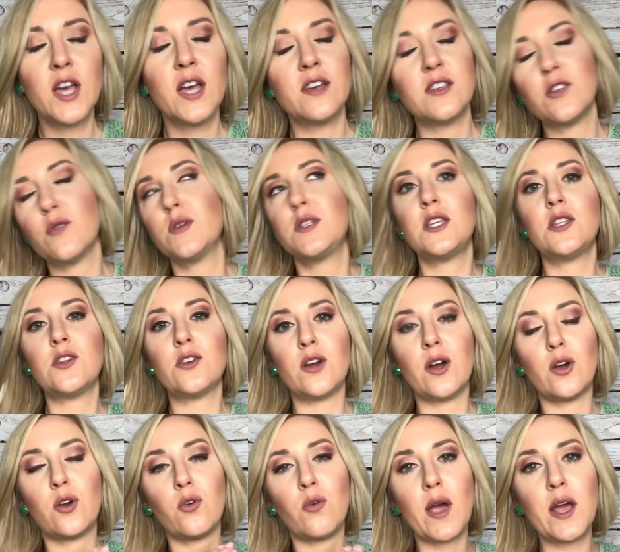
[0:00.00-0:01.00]
So it's either
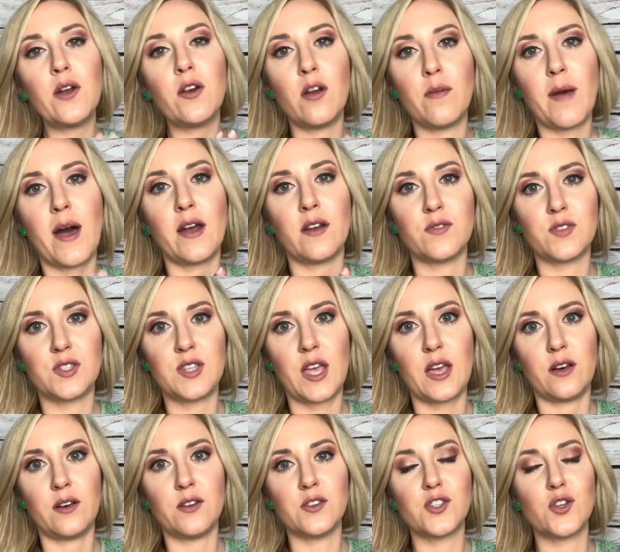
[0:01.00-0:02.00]
a greater amount of
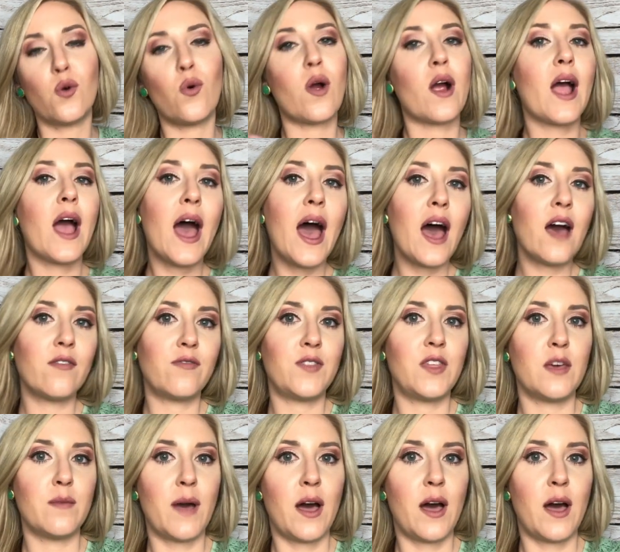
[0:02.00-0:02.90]
sales or half the